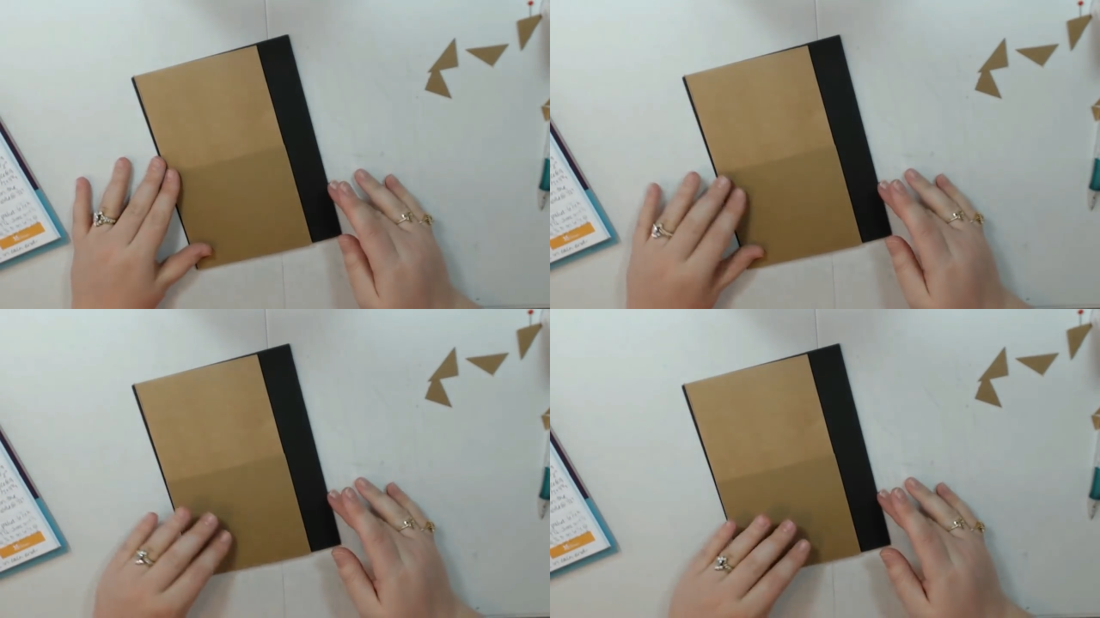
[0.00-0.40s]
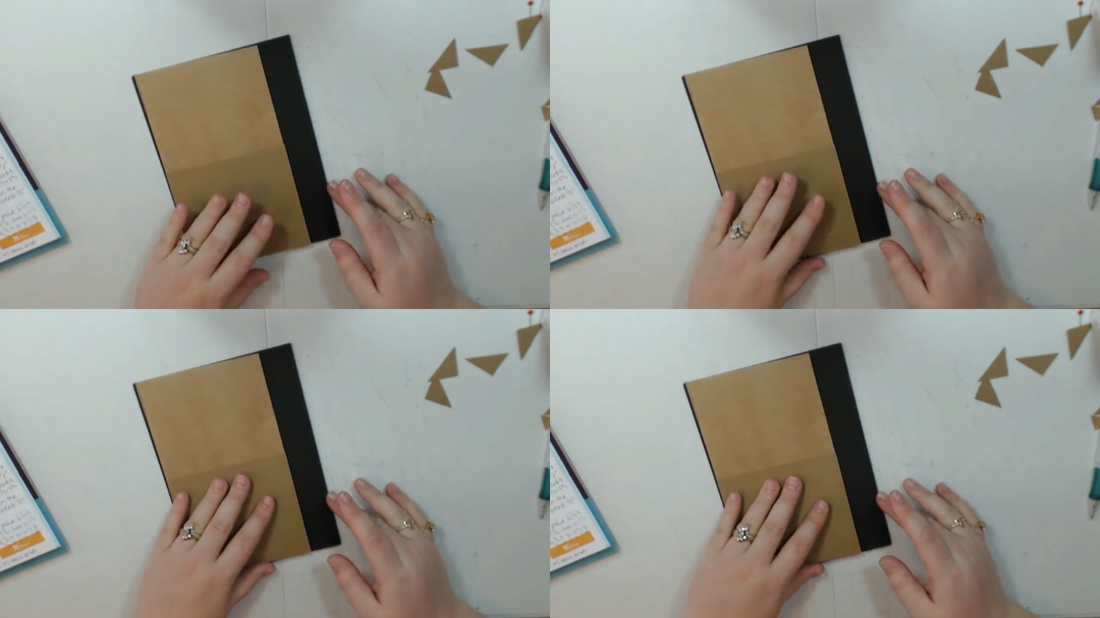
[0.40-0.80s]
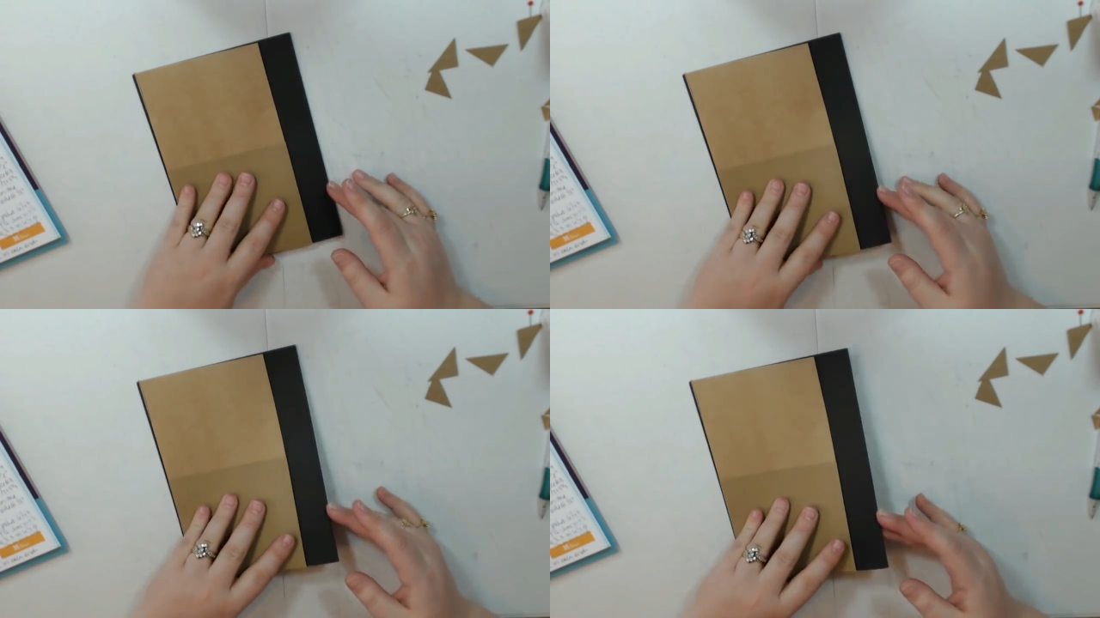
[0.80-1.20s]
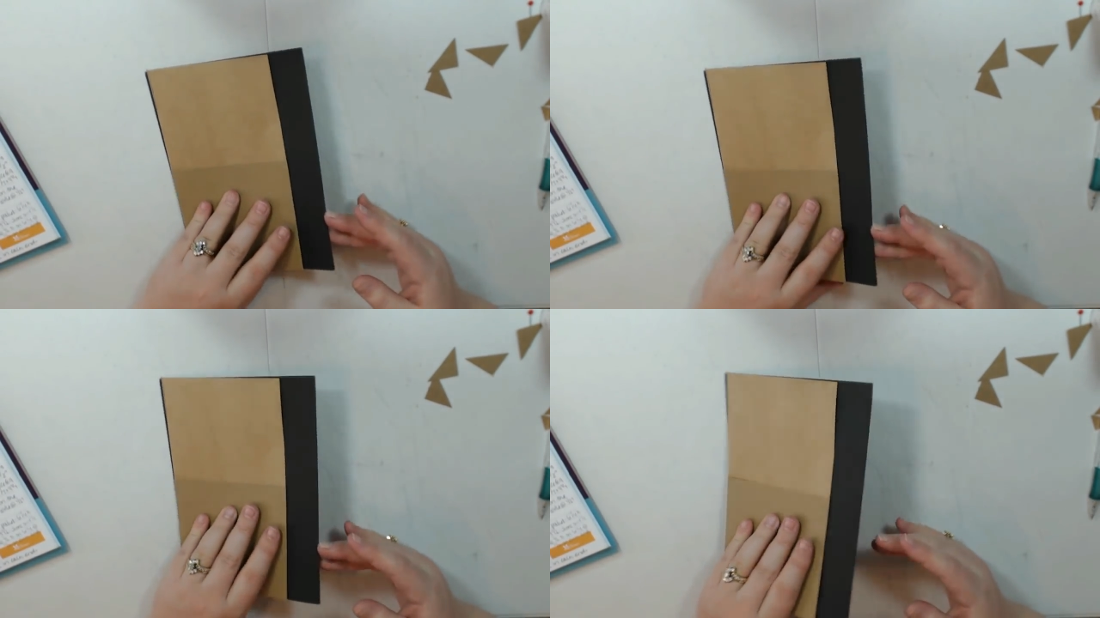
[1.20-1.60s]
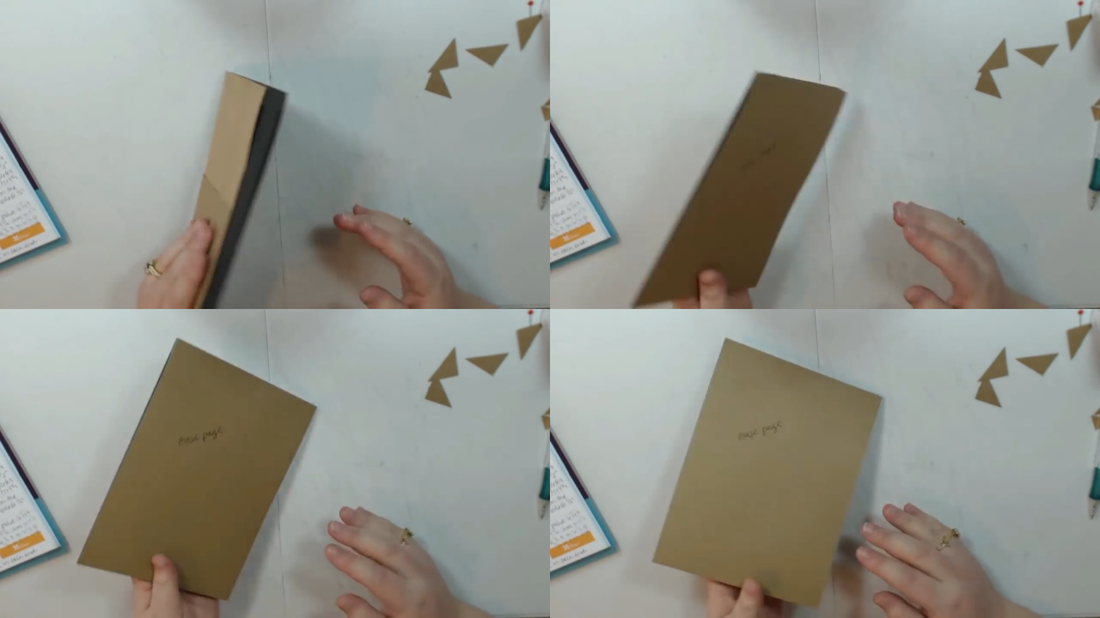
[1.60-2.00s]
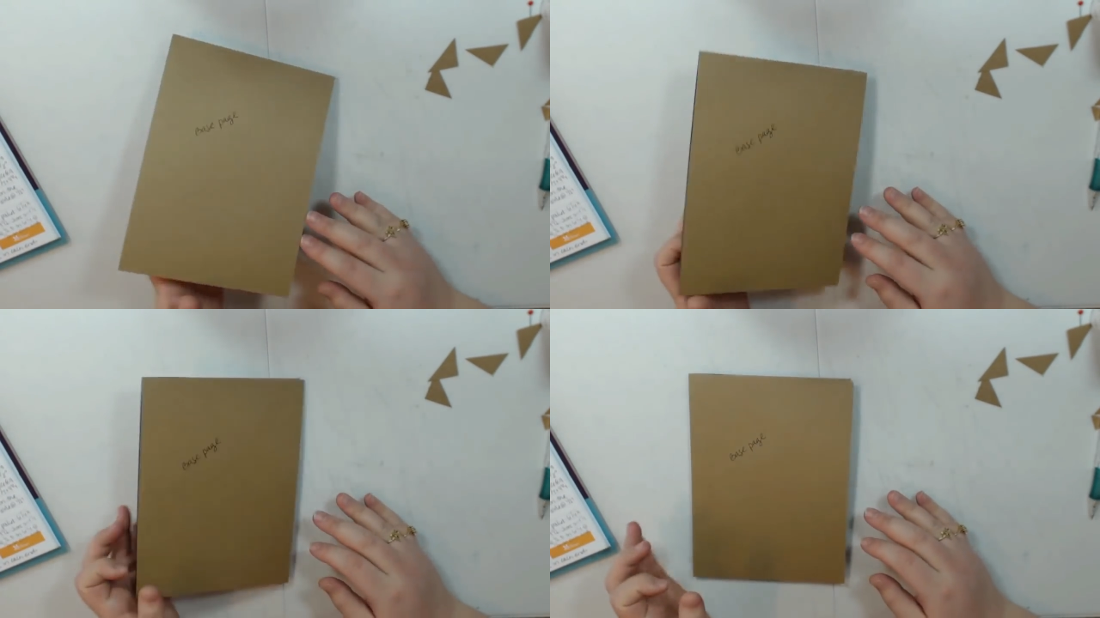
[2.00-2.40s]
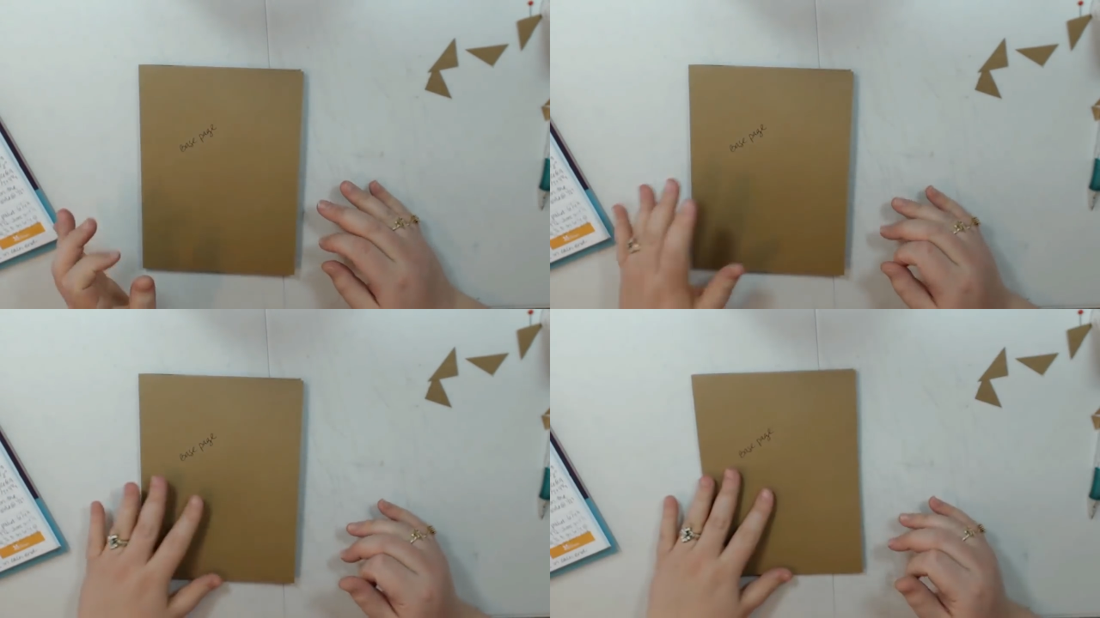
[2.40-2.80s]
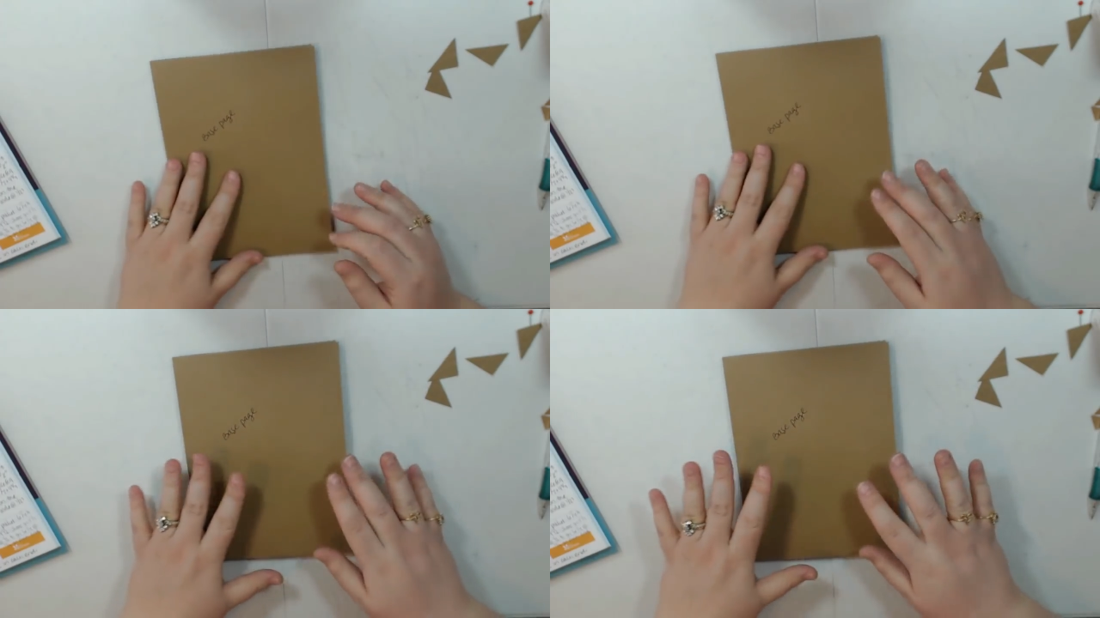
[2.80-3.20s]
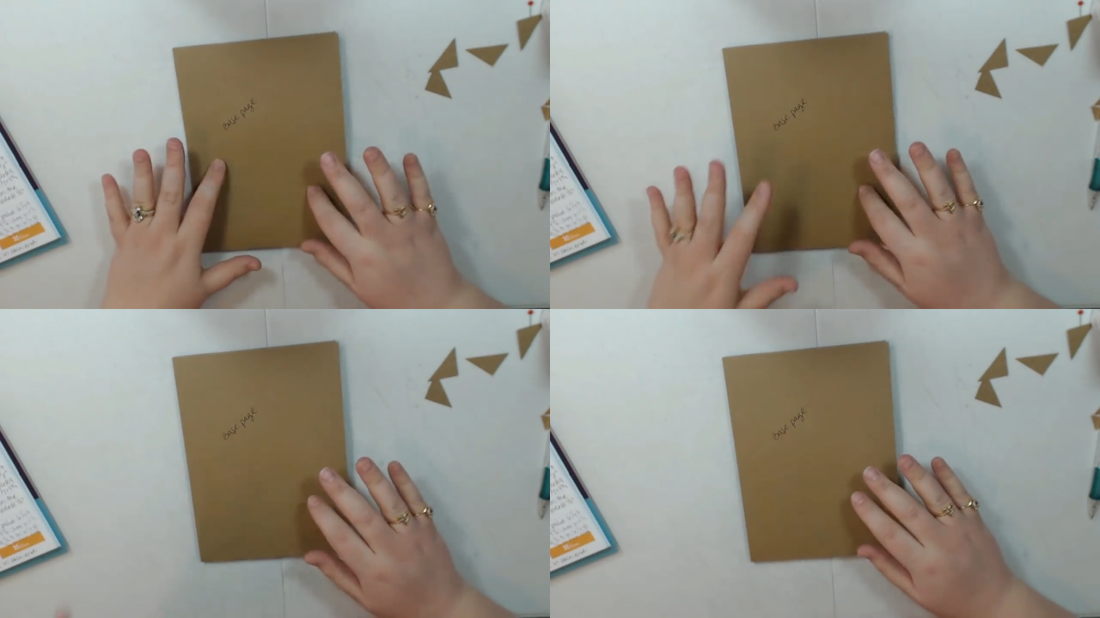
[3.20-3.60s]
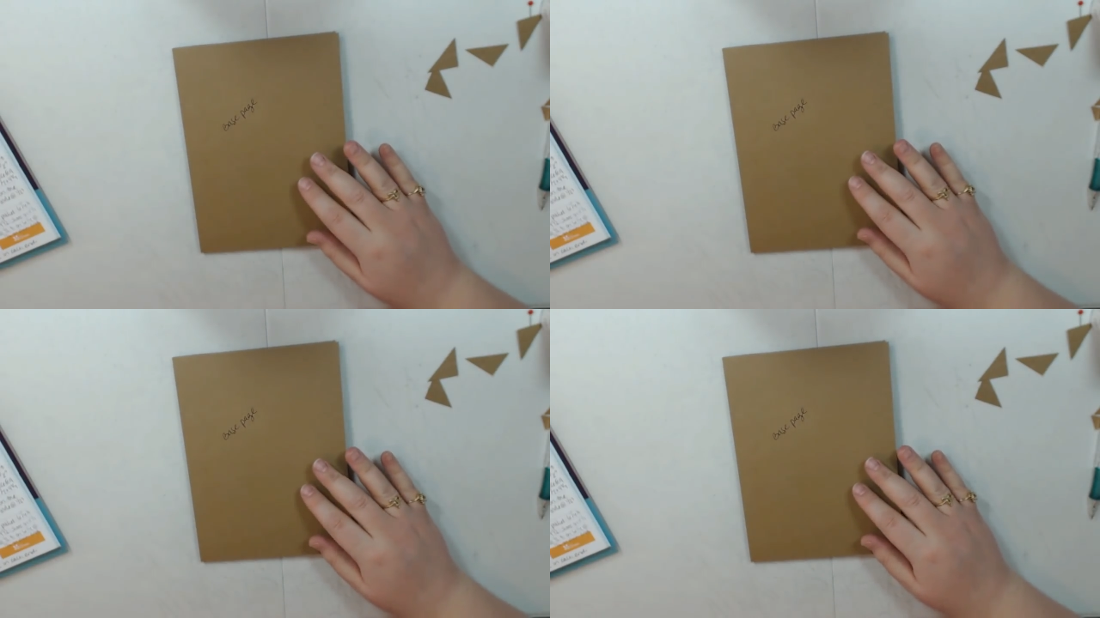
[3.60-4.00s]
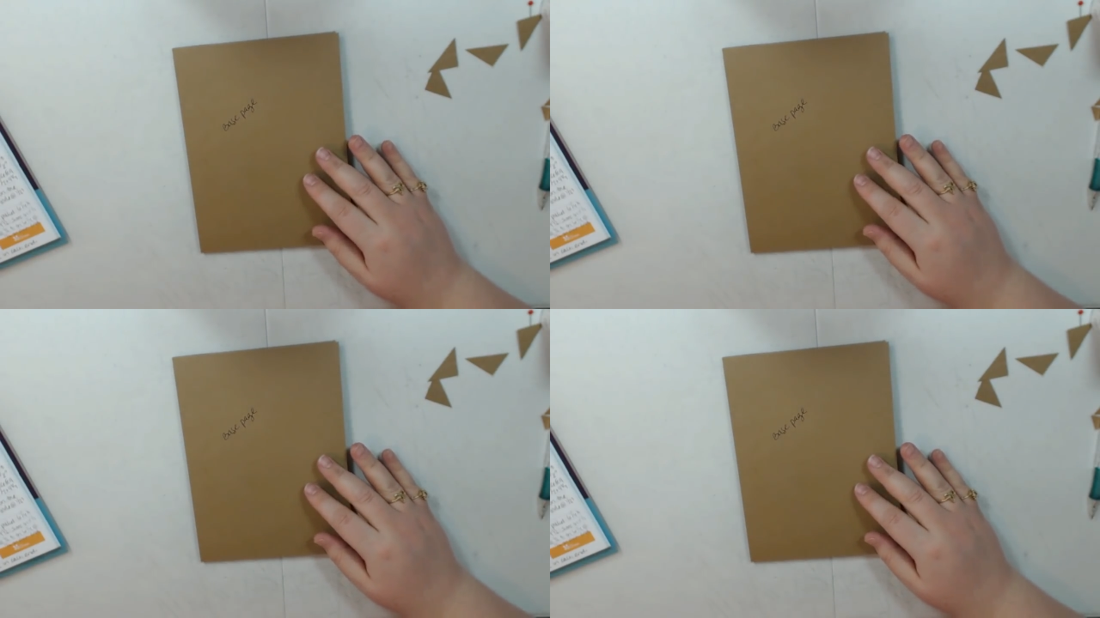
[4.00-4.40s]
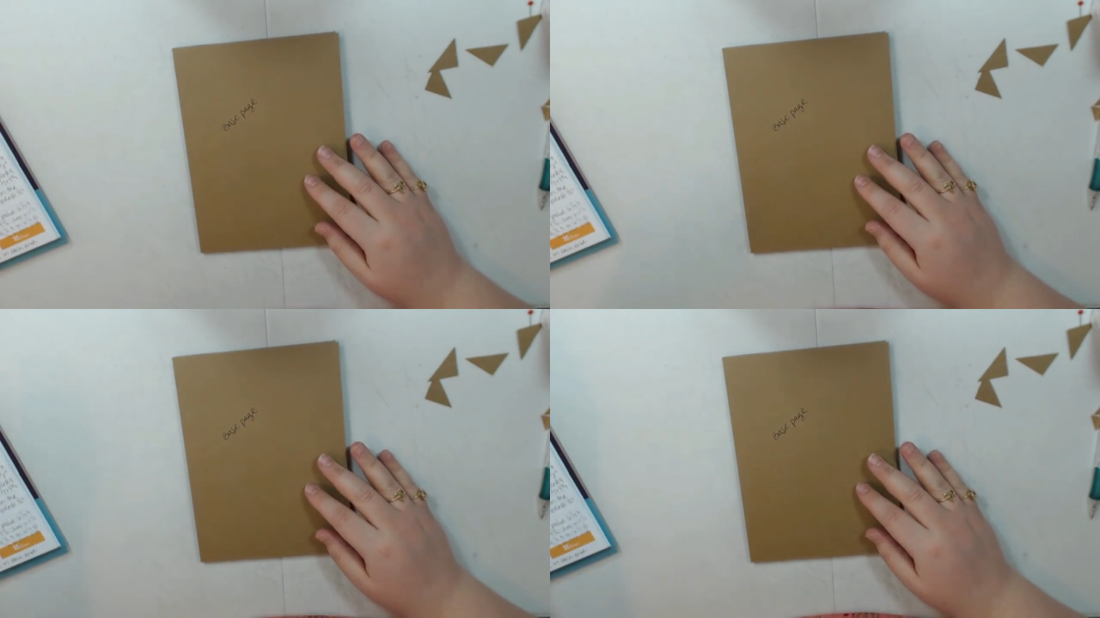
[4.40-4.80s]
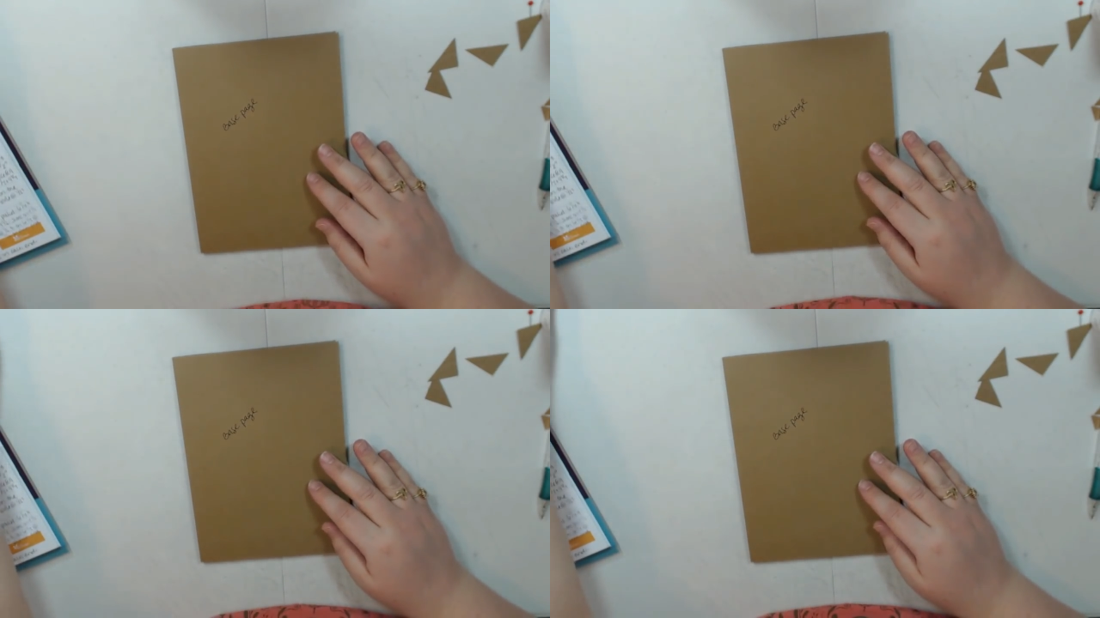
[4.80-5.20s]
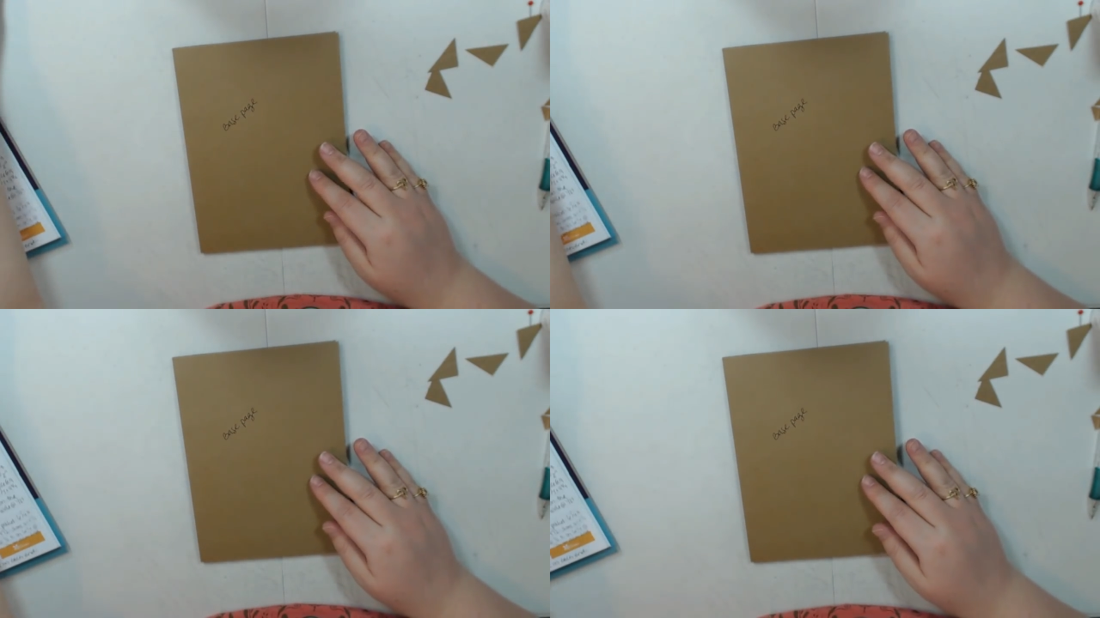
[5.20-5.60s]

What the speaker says: [unreadable: no face in view]